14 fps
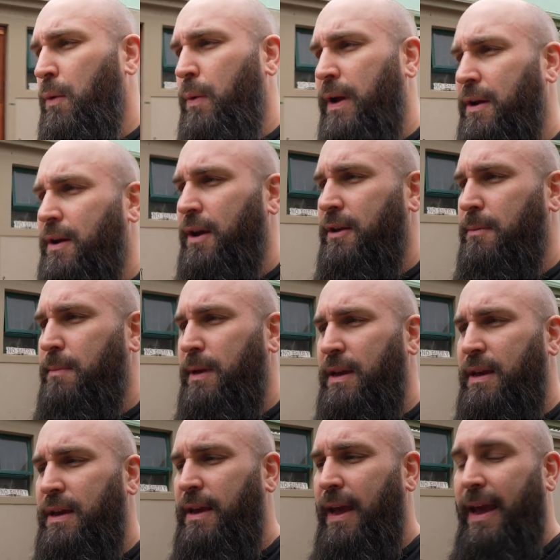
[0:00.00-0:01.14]
We are going to
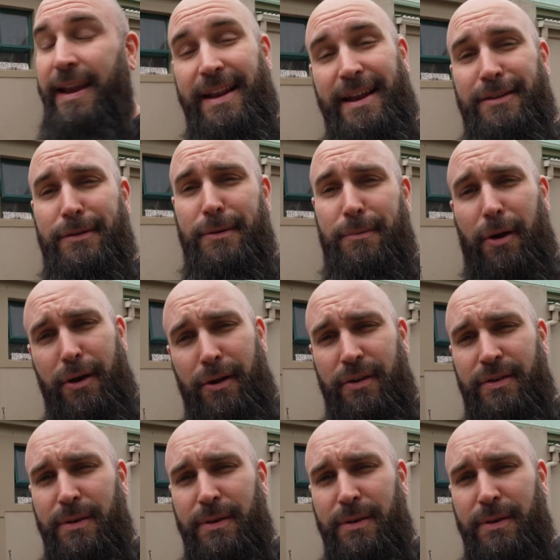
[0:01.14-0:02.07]
be heading out on the road.